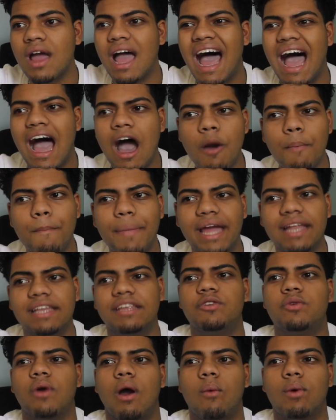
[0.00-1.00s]
How badly
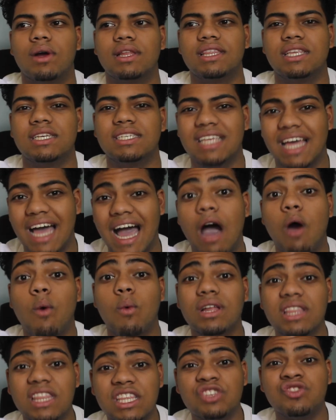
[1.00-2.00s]
do I want this? I
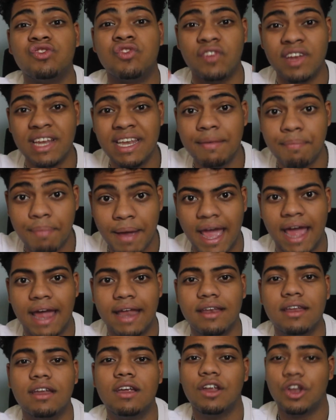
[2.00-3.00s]
want this really
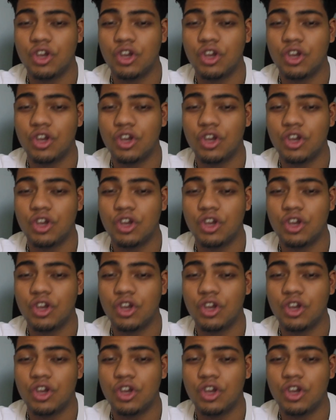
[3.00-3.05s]
bad.